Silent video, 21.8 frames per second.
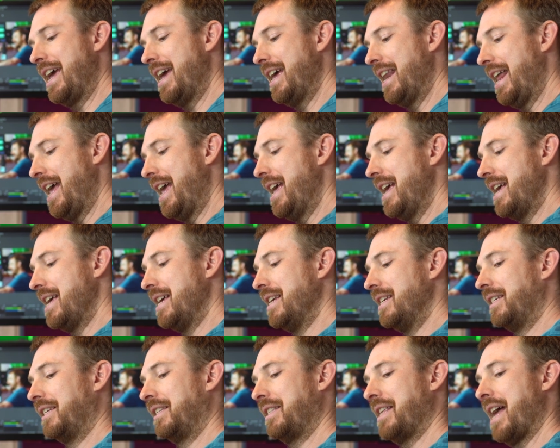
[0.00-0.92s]
it
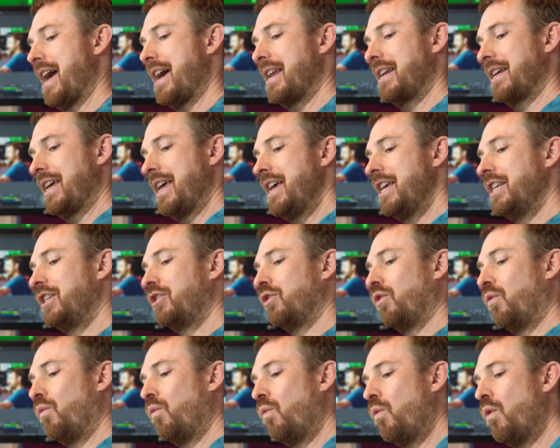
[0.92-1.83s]
is. That is
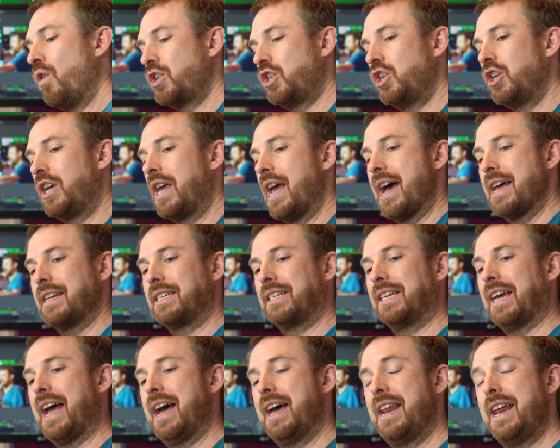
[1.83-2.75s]
what you
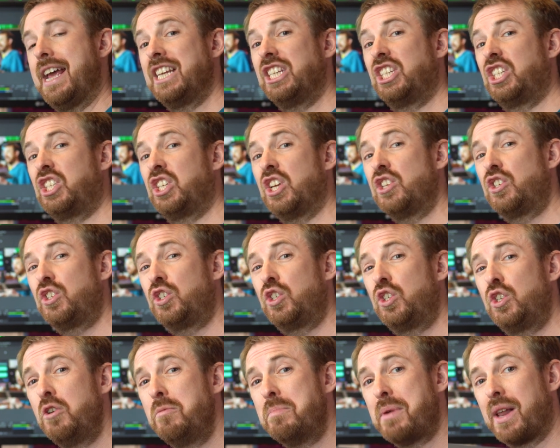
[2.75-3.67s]
get, and it's
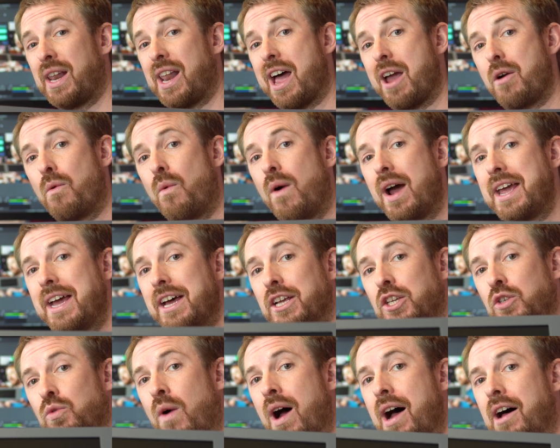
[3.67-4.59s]
super lightweight
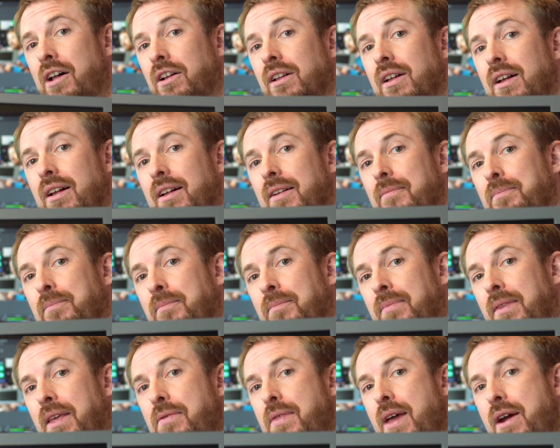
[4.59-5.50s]
as well.
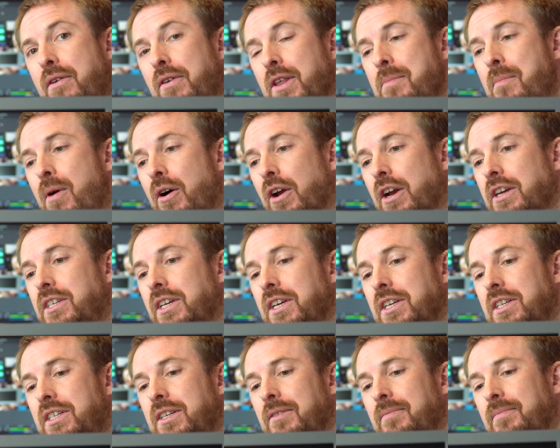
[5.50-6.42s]
There are the
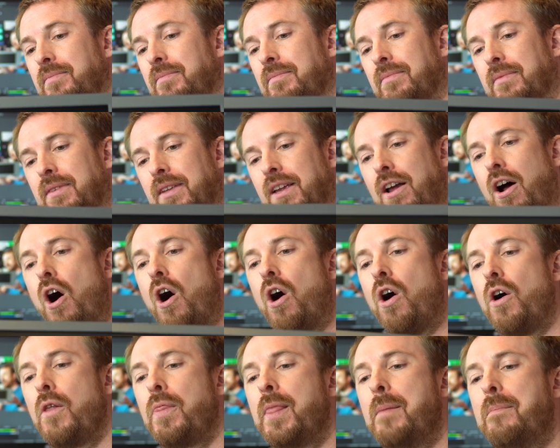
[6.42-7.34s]
monitors.
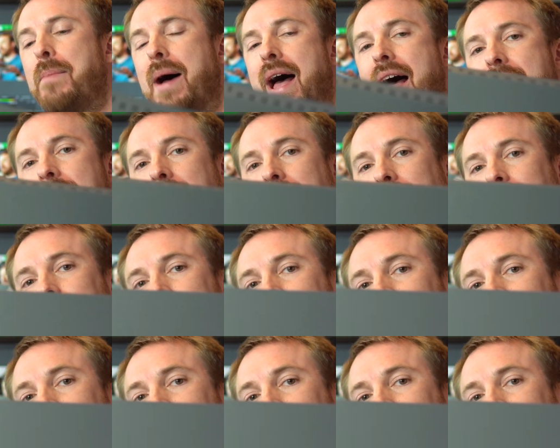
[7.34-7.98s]
On the back,